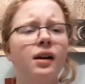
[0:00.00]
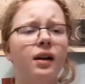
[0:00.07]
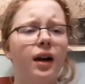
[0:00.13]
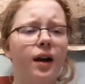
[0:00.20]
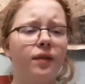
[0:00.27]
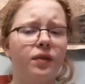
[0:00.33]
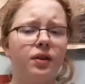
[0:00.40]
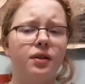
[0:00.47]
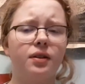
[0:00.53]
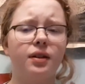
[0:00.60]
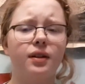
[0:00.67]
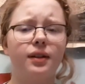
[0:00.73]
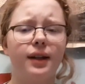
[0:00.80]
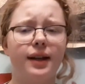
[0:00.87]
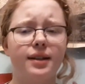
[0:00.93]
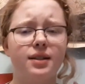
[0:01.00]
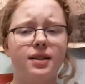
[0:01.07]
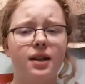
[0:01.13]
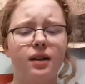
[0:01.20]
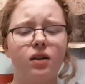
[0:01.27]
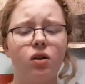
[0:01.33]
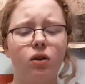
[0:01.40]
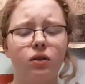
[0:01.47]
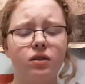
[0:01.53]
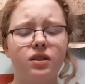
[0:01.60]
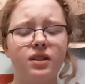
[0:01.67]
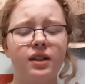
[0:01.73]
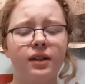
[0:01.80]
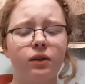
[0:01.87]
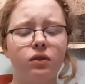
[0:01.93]
I have a class called
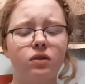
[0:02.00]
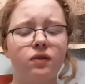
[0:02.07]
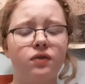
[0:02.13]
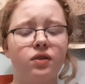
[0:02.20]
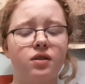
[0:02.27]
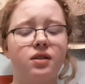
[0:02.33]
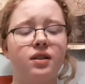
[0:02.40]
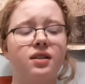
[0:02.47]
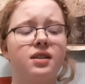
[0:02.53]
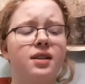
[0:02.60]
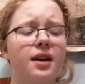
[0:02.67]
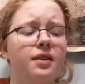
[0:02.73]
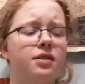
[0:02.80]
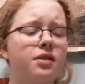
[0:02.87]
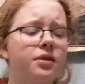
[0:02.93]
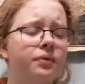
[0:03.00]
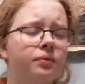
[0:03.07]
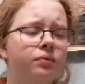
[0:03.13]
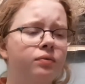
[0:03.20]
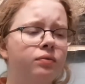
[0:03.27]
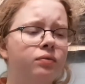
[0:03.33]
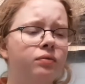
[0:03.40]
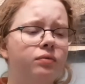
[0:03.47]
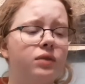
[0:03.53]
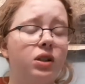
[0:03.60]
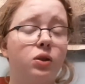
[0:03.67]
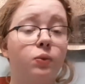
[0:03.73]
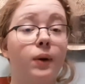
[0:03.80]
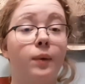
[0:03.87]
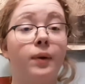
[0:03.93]
Skills for Success,
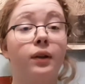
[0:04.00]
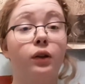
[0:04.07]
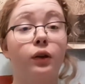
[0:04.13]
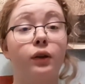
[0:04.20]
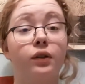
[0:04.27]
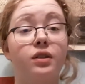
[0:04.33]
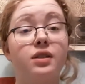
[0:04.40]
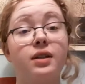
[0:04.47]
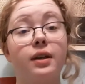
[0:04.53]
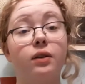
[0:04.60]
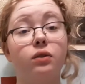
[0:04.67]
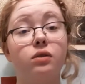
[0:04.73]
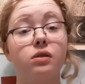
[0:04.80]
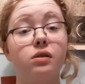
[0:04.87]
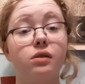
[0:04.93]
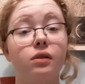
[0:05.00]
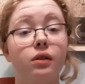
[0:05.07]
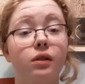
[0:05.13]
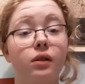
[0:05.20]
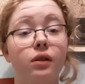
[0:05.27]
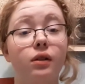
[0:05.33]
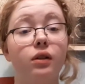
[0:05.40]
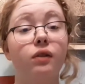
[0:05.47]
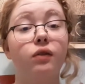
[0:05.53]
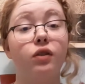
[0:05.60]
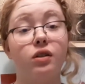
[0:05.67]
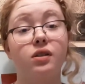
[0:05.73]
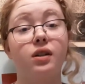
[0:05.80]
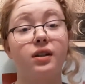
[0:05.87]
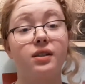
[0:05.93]
where we learn skills for
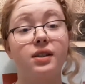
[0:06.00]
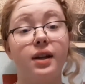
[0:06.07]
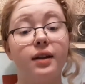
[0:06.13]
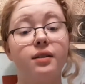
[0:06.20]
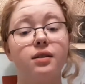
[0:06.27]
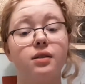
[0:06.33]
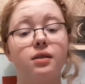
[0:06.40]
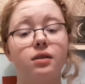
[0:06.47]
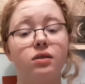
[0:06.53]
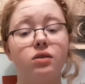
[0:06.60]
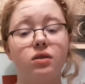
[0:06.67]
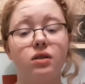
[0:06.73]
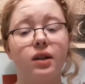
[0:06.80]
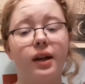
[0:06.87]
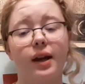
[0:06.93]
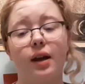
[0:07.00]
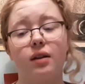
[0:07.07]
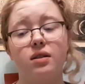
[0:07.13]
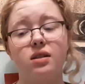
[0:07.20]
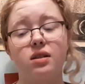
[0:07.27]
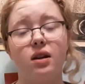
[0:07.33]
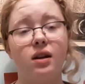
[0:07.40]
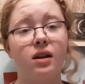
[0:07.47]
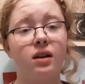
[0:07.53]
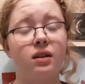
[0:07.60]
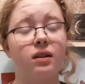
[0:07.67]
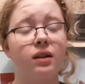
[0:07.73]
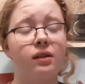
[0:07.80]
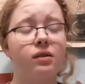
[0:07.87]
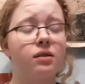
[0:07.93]
success, just like how to study and
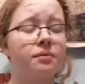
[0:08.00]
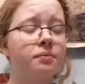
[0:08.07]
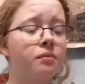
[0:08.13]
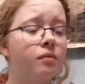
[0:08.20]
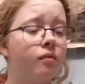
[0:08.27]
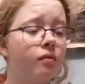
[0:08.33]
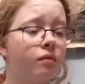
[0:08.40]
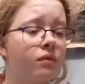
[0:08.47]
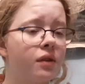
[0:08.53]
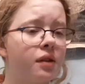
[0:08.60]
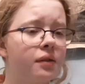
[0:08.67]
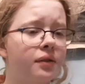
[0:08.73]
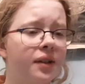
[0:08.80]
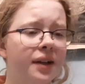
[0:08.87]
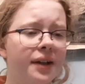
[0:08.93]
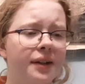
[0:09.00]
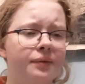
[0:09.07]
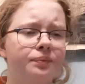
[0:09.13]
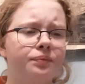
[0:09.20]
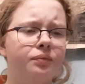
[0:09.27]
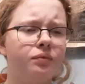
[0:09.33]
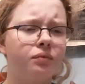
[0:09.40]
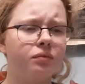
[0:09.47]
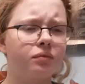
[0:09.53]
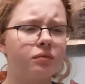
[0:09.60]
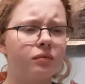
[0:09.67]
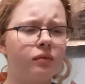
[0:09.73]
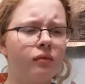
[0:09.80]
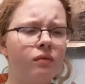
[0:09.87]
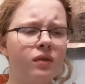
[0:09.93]
things. And
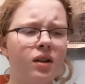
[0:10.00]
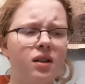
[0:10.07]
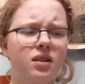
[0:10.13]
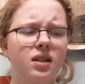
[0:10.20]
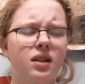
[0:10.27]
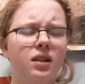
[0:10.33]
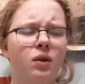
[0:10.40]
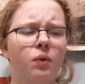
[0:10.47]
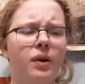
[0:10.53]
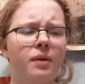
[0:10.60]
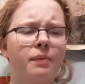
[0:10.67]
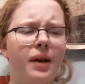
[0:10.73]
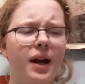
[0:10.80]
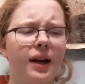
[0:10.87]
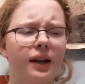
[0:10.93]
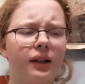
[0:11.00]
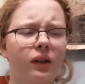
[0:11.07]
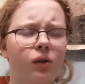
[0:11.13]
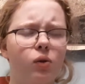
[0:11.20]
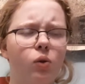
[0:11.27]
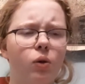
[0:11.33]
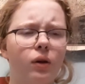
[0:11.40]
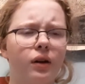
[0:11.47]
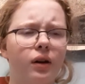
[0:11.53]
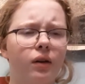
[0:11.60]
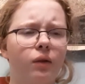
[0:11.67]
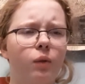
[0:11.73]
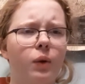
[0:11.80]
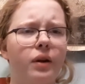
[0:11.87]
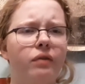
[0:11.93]
sitting the way back in the corner,
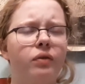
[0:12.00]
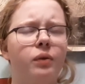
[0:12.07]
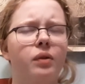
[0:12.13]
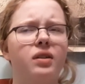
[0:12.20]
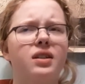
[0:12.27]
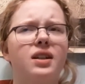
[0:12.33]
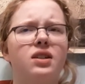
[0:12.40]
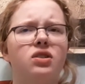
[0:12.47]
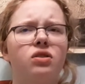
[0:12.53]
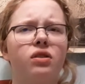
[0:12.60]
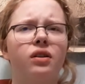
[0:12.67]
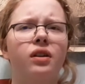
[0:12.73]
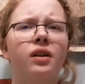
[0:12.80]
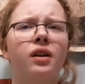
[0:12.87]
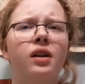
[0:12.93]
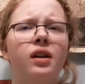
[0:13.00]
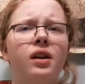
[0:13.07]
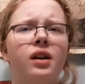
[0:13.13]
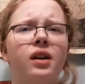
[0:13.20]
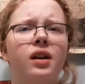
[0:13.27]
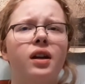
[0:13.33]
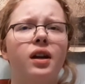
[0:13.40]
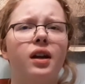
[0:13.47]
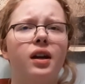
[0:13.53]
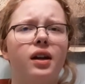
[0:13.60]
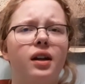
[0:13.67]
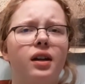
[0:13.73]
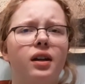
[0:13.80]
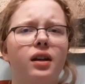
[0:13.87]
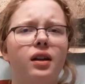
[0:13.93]
away from the teacher,
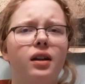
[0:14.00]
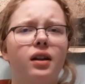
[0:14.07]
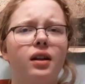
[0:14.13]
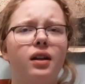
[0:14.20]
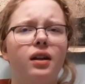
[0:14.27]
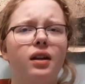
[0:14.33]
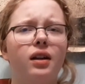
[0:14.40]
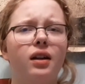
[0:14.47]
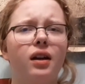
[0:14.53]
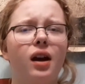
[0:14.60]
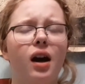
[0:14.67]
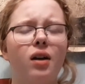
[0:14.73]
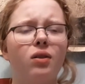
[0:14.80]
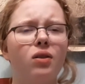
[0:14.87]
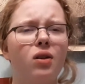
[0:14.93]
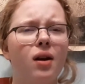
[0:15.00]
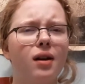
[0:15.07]
and I don't know